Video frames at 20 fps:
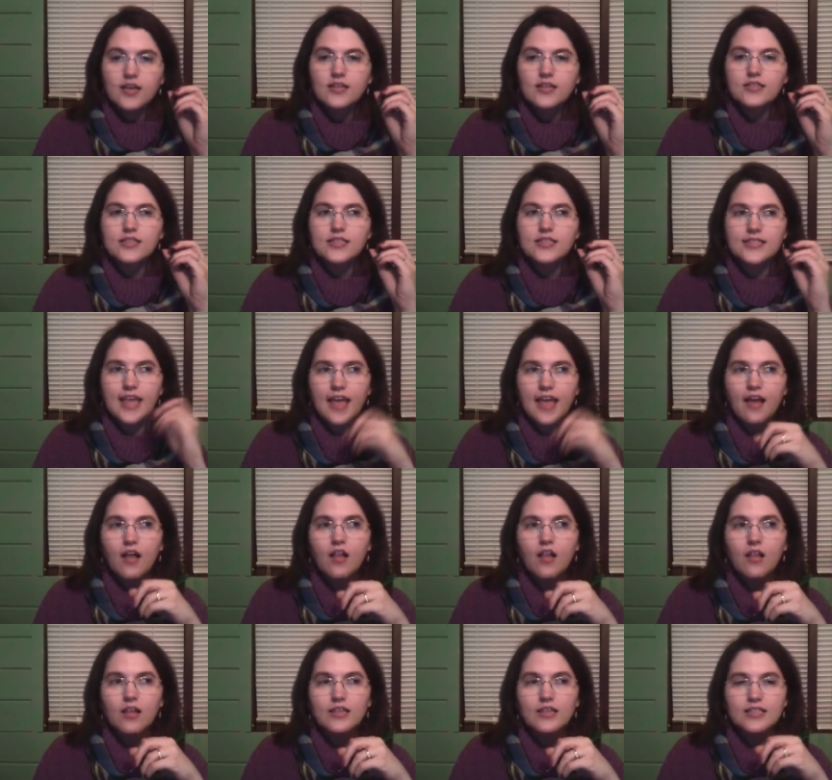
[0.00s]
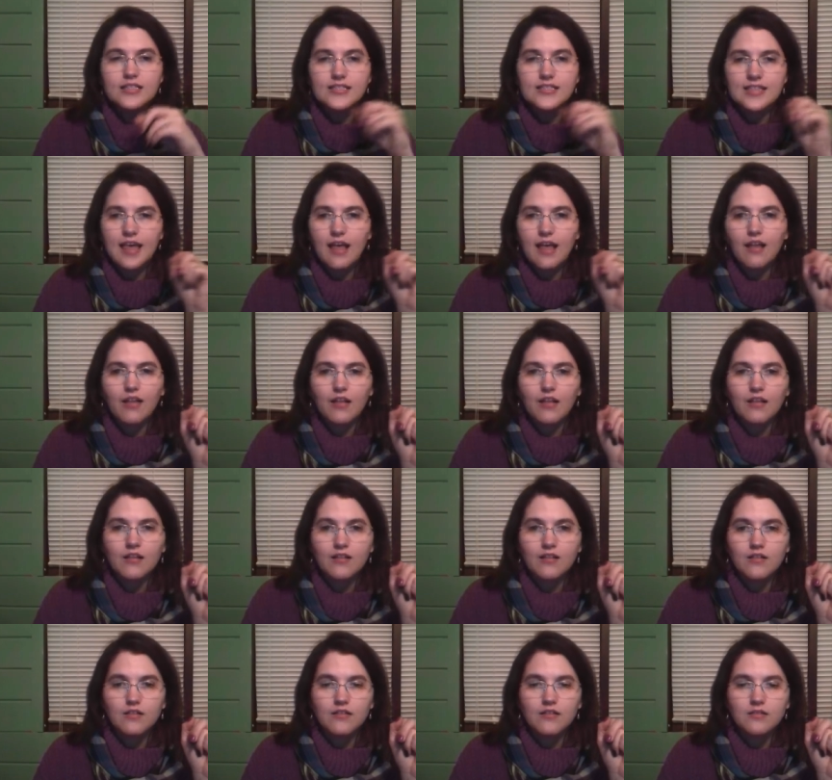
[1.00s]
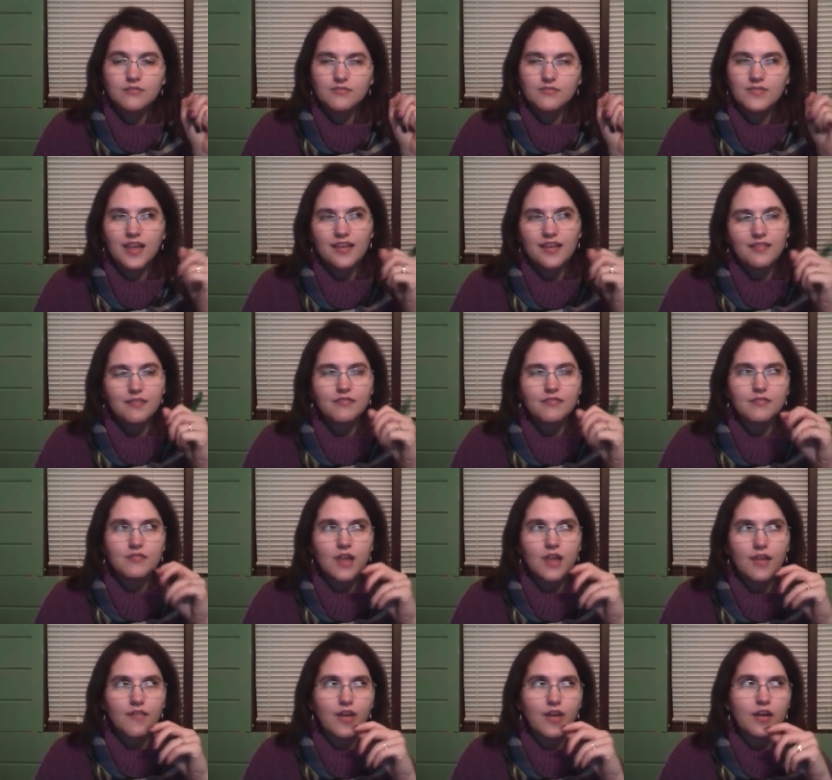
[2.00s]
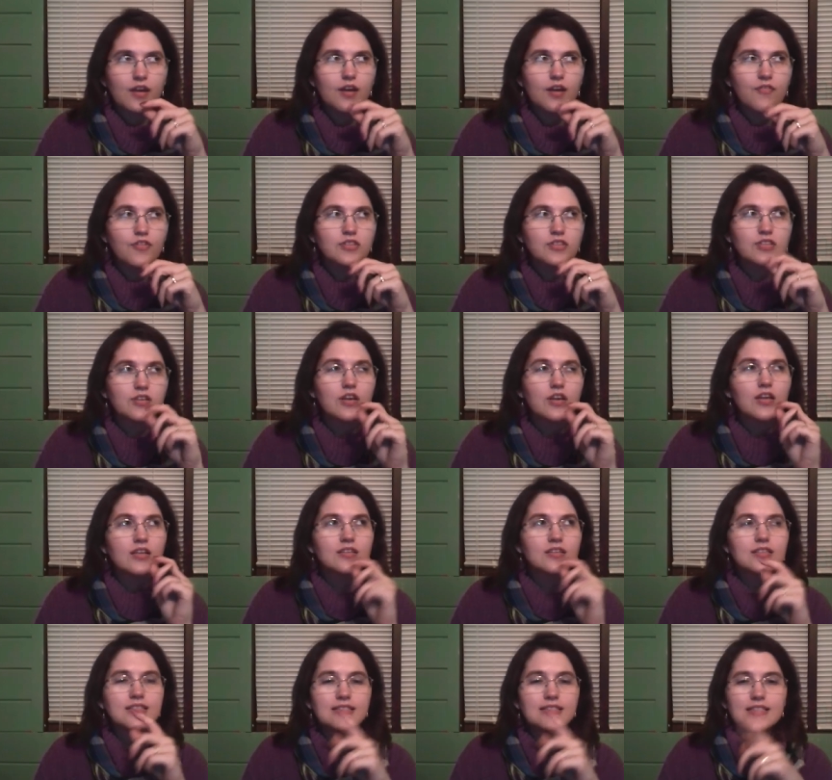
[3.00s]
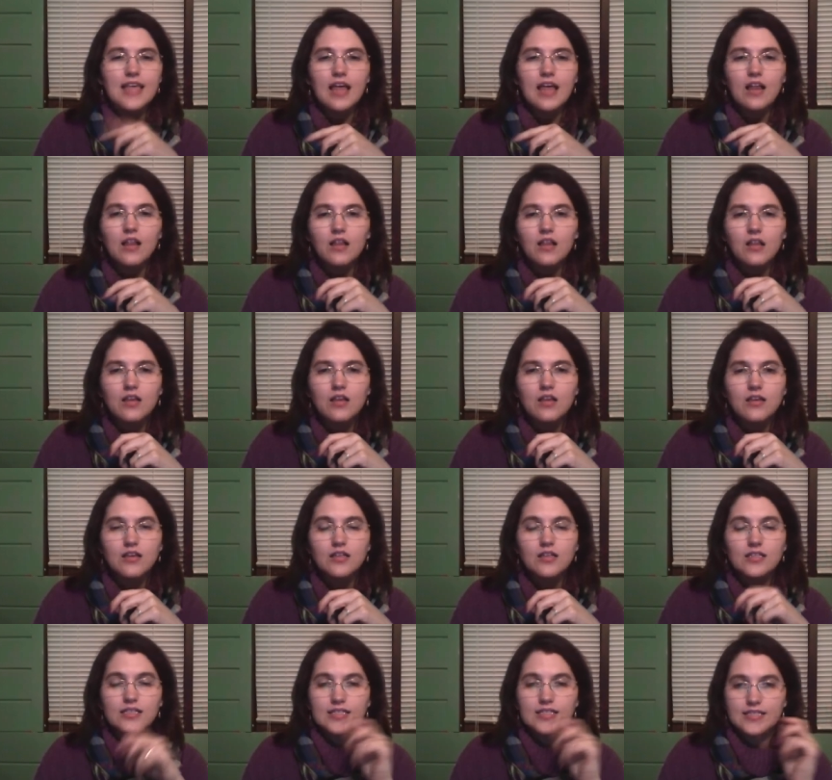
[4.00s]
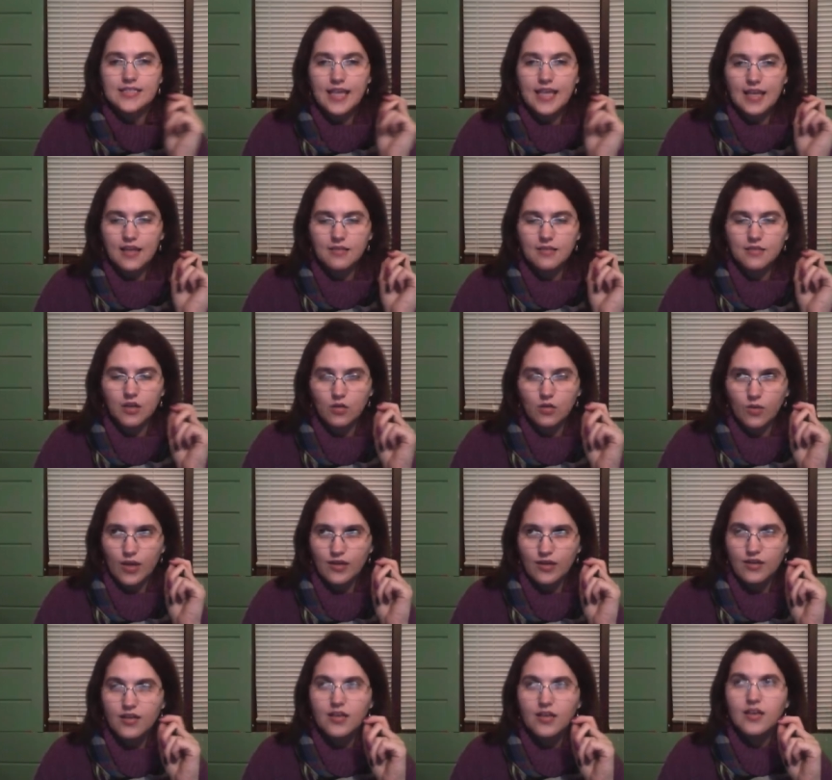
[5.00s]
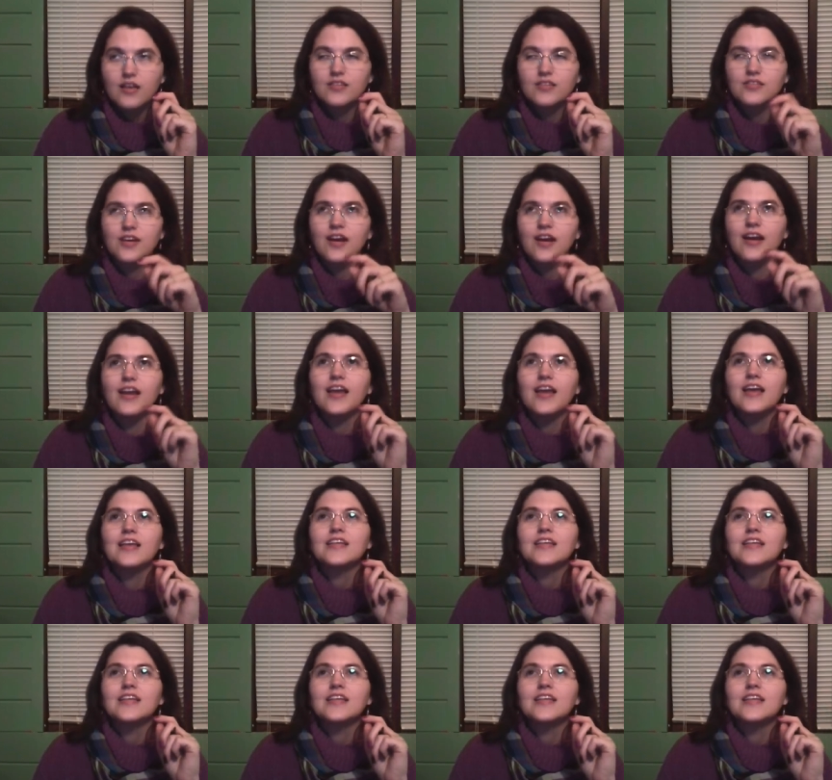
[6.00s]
Sale, sell. Yeah, I've got a difference there. Sell, say, no, wait, sorry.